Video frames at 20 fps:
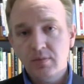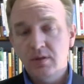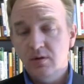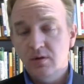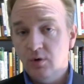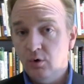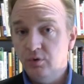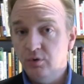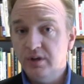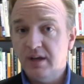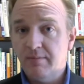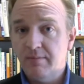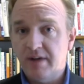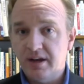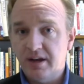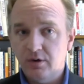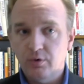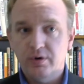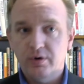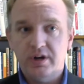Only a
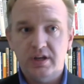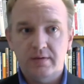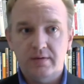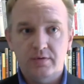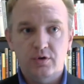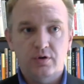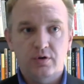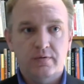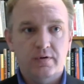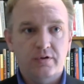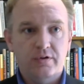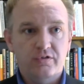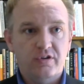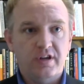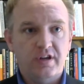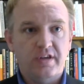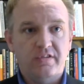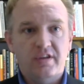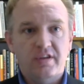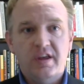minority of
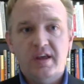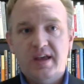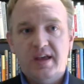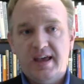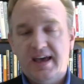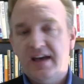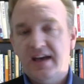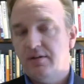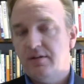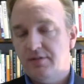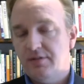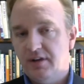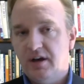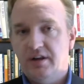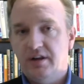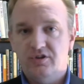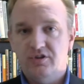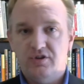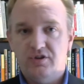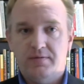universities had a
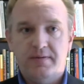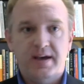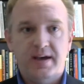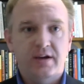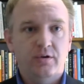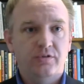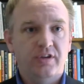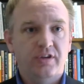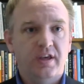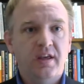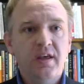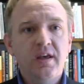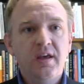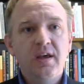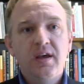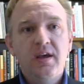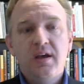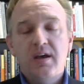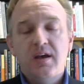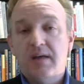theology faculty,
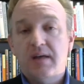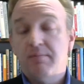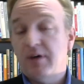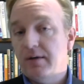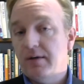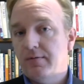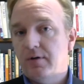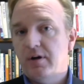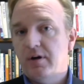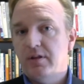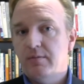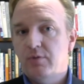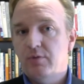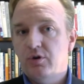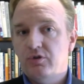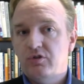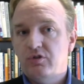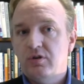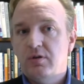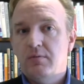and by far the
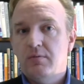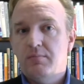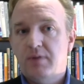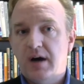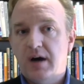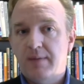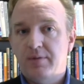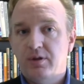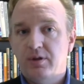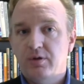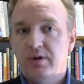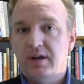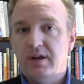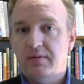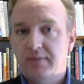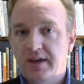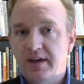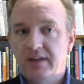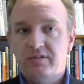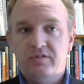most popular
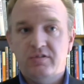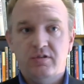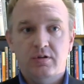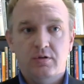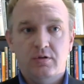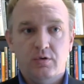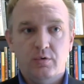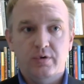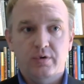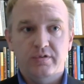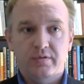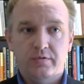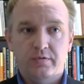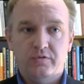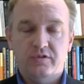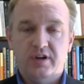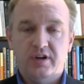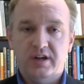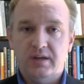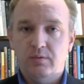advanced course of
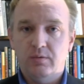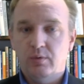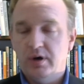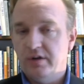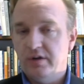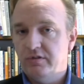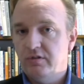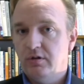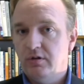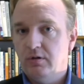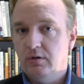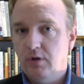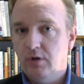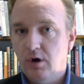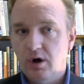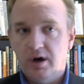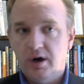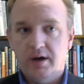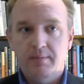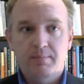study was
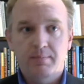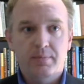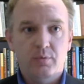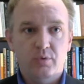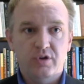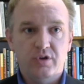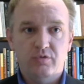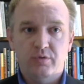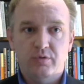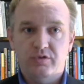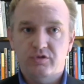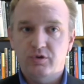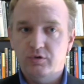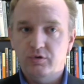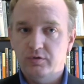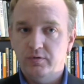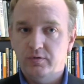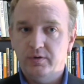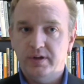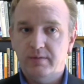law, which was
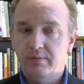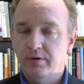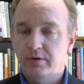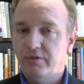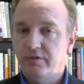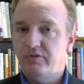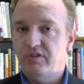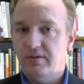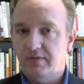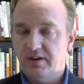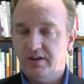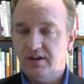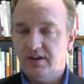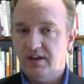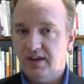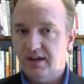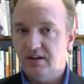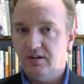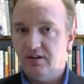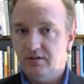useful in both civic
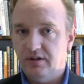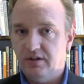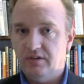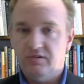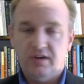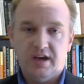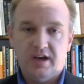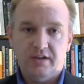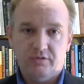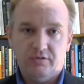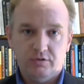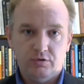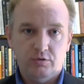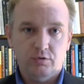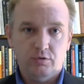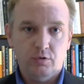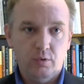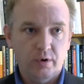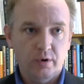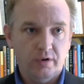and ecclesiastical
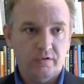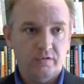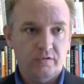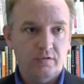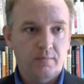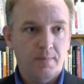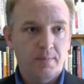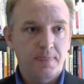courts.